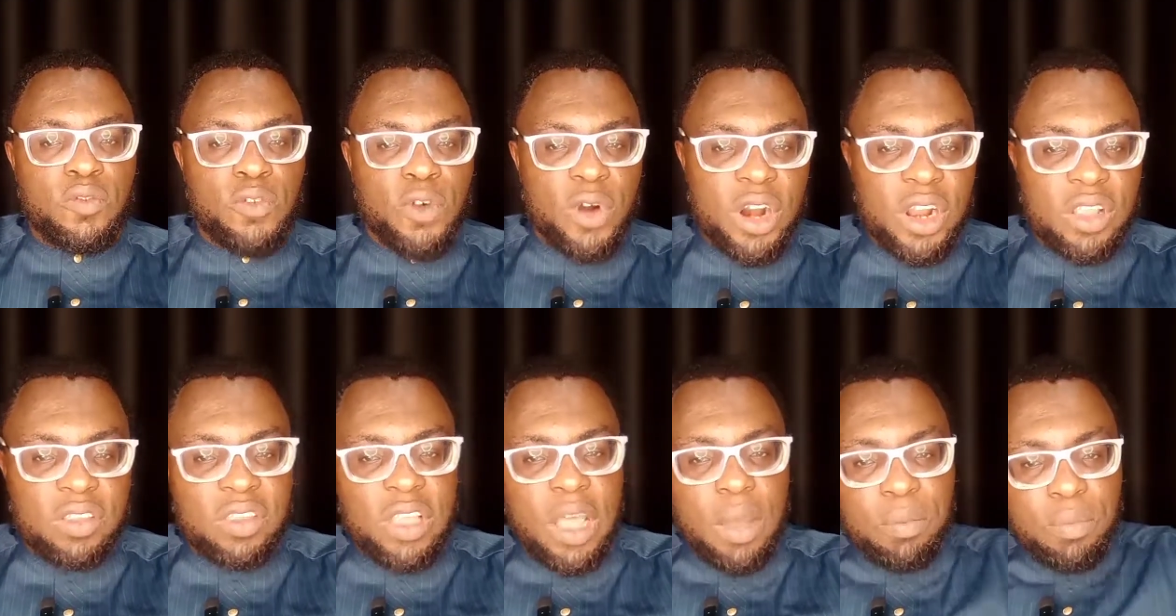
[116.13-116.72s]

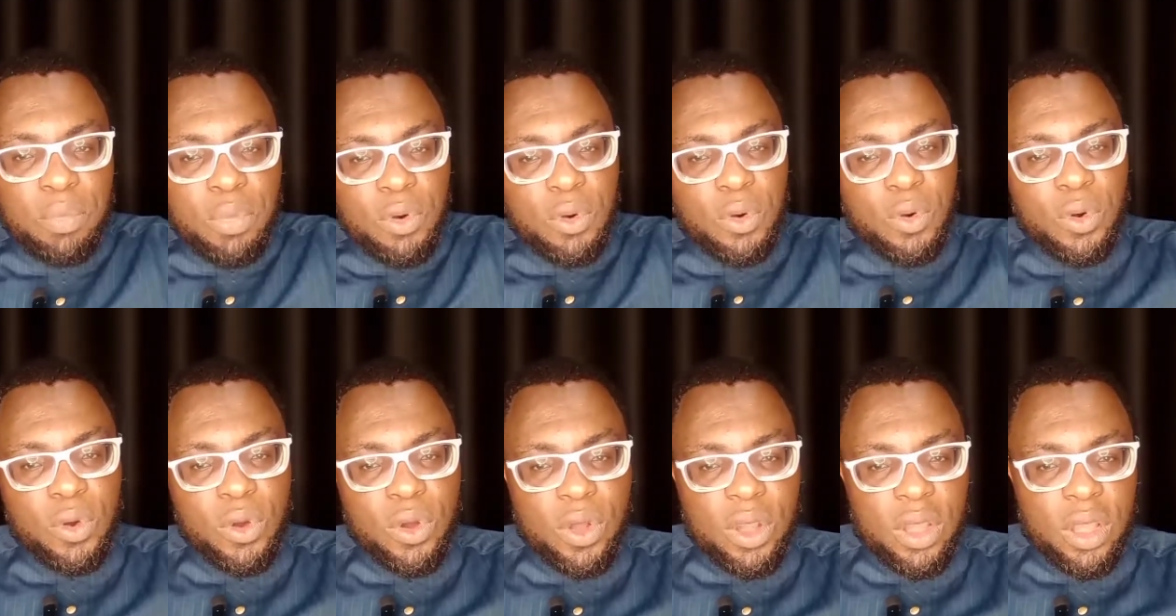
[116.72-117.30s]
For
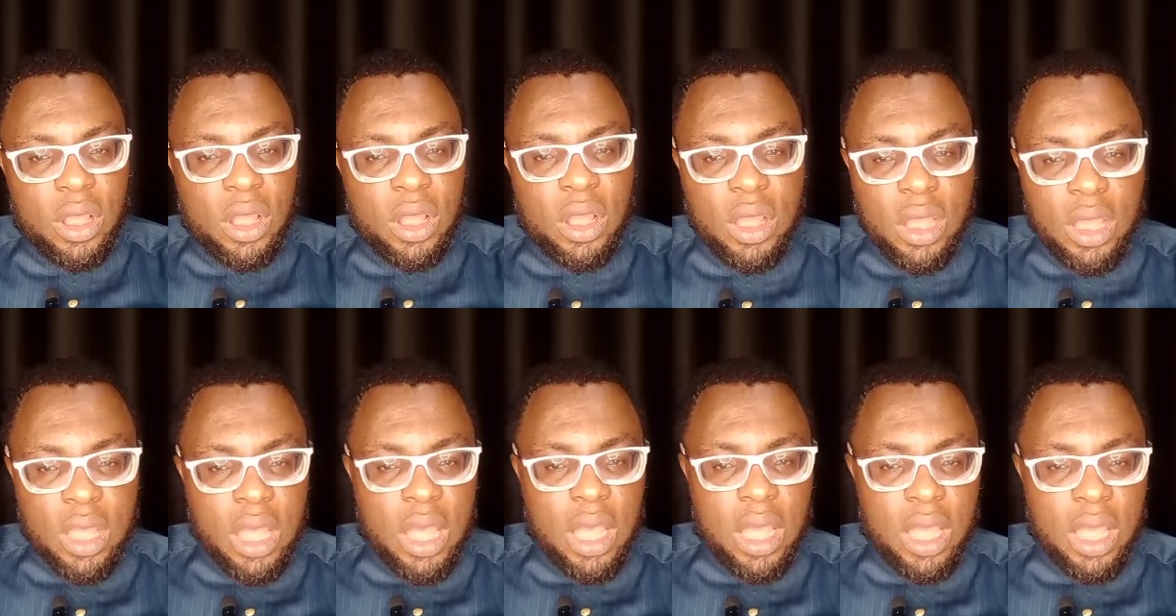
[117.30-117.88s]
example,
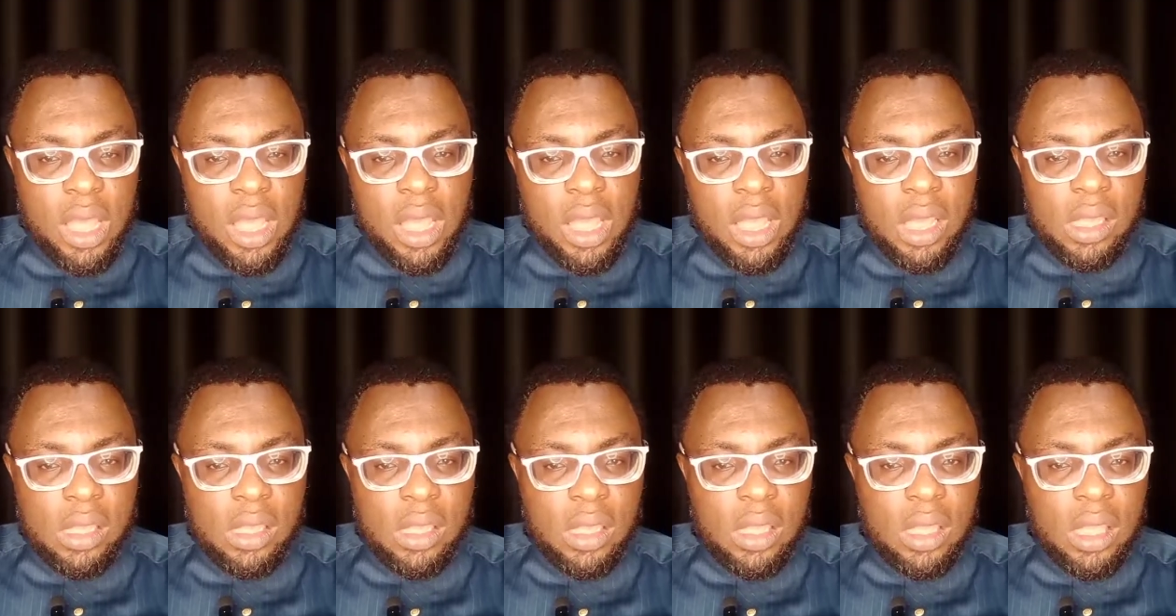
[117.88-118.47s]

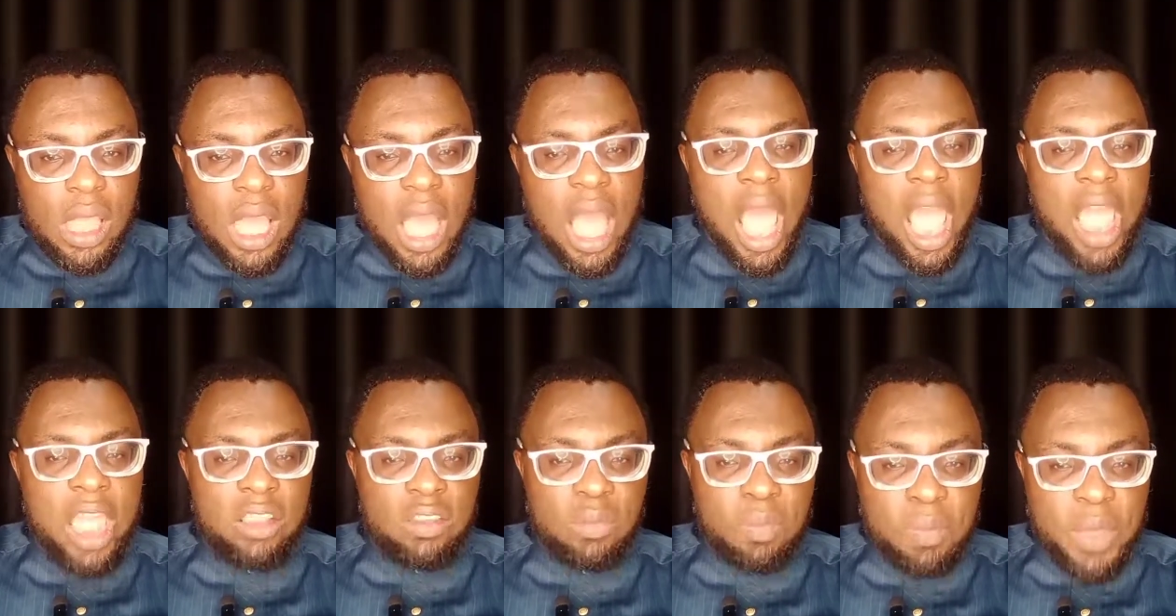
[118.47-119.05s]

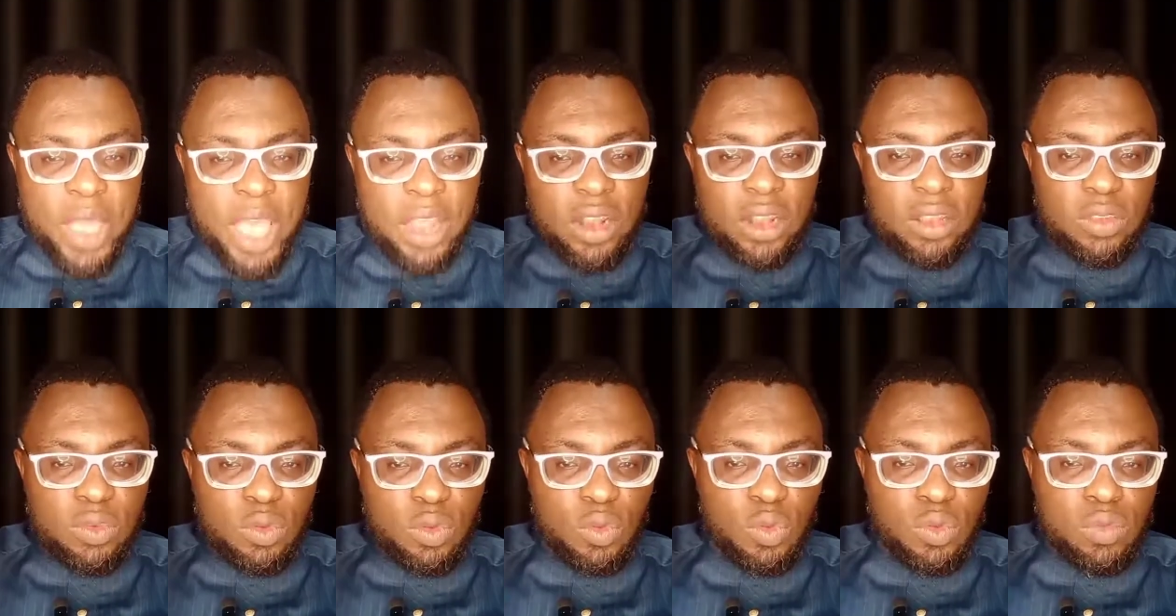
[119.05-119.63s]
I
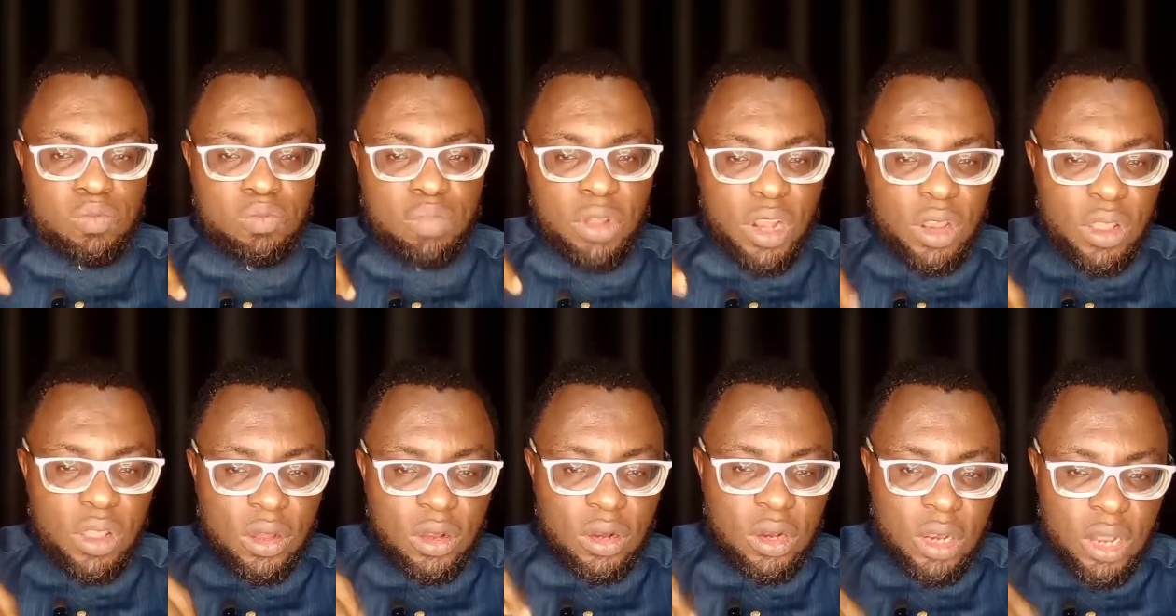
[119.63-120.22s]
spent 2
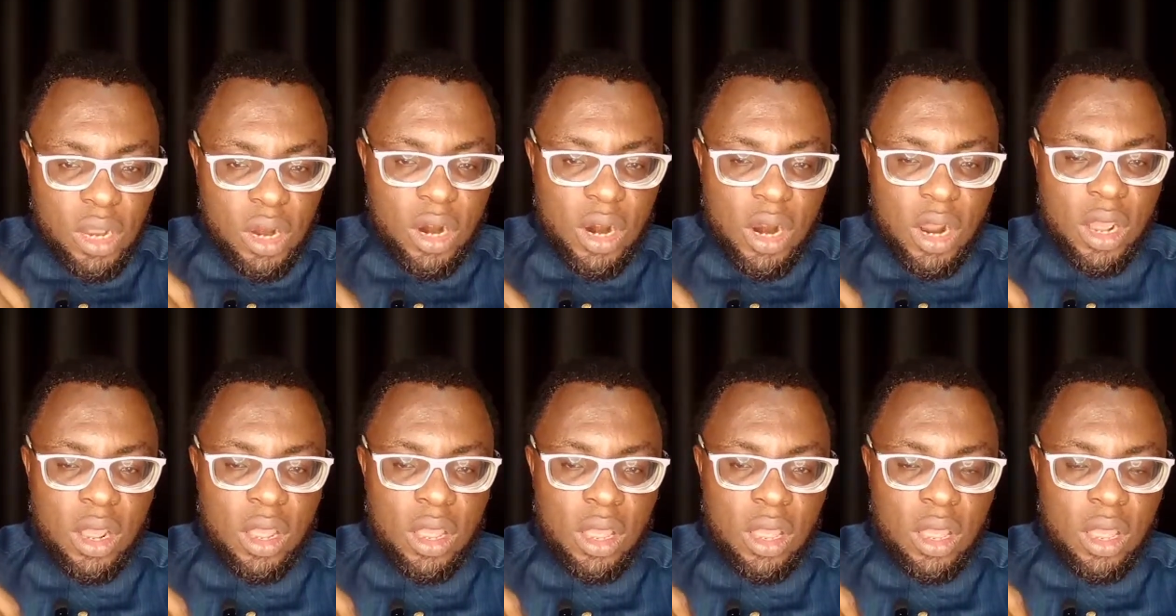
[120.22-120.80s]
billion
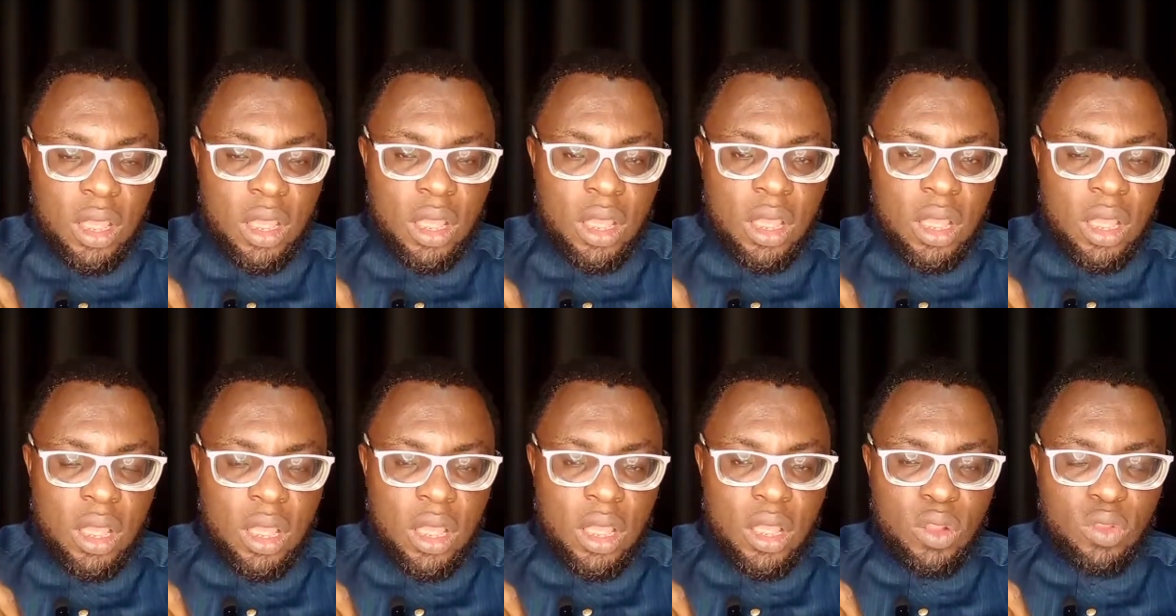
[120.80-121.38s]
naira
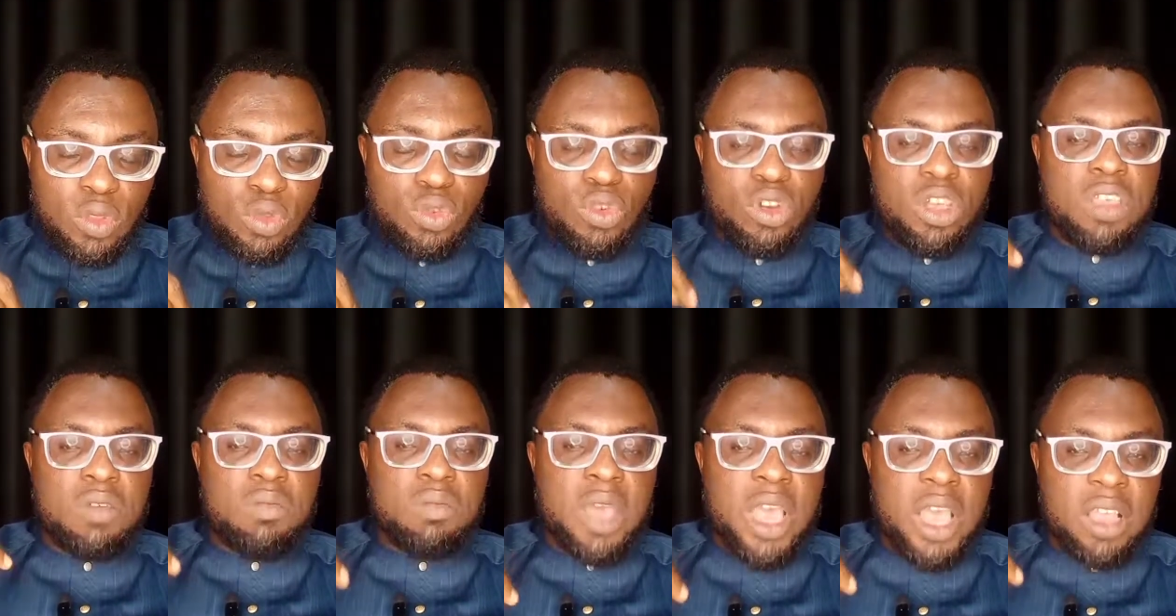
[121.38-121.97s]

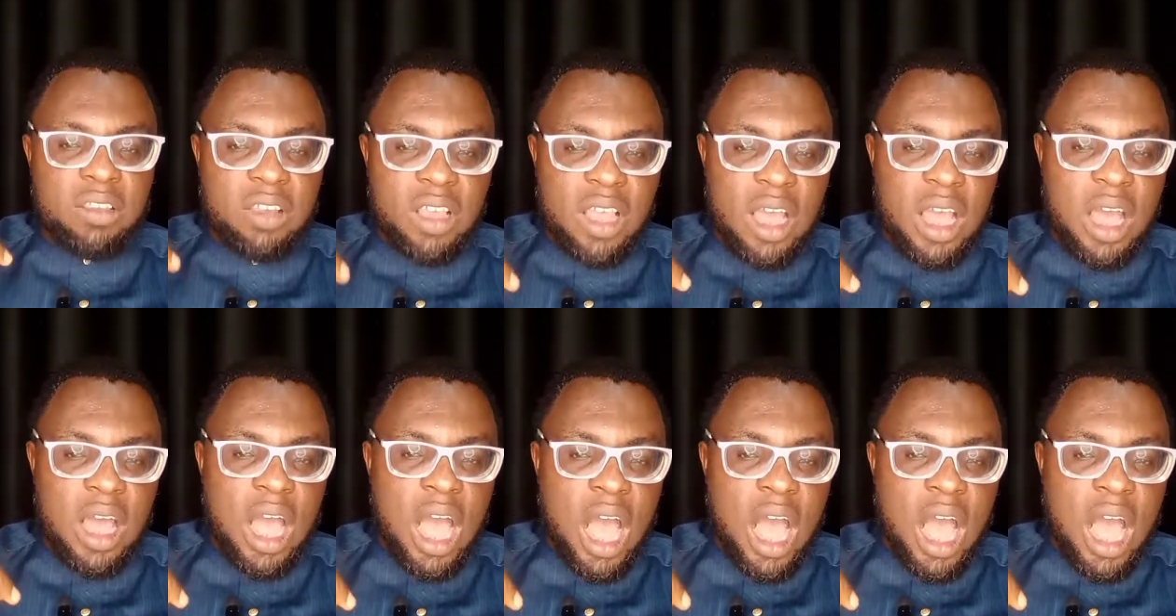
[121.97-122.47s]
to emerge